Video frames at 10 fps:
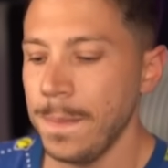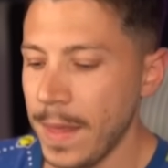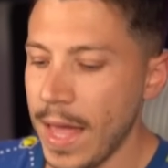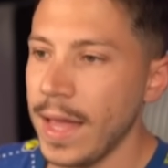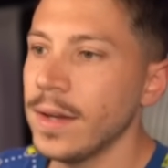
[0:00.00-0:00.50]

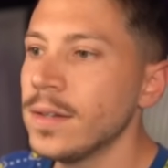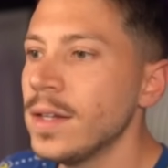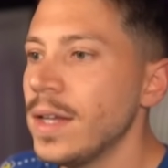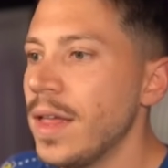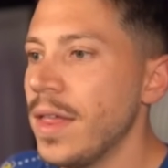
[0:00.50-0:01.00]
and
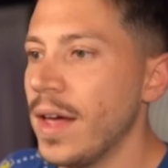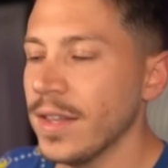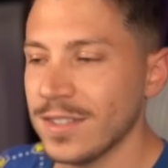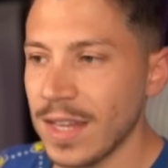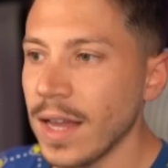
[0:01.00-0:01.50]
the
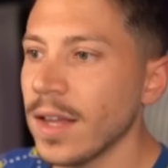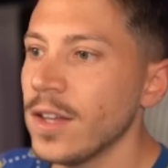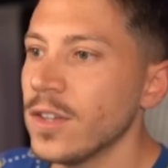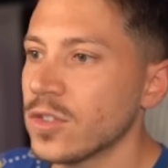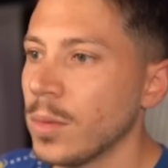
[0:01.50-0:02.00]
sec.
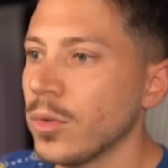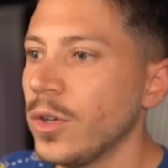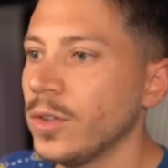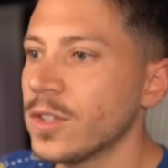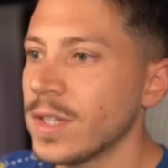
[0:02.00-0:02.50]
So I'm
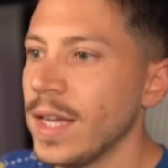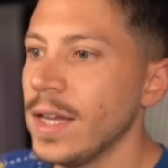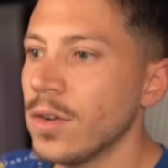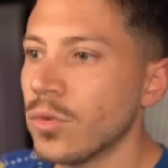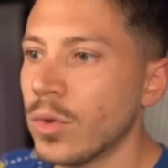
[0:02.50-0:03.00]
going to say
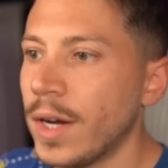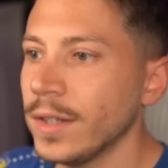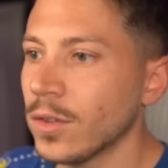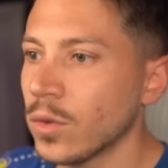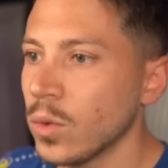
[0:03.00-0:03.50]

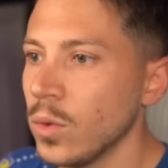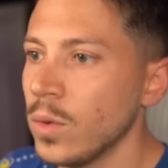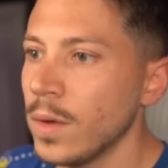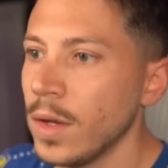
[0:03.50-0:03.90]
write to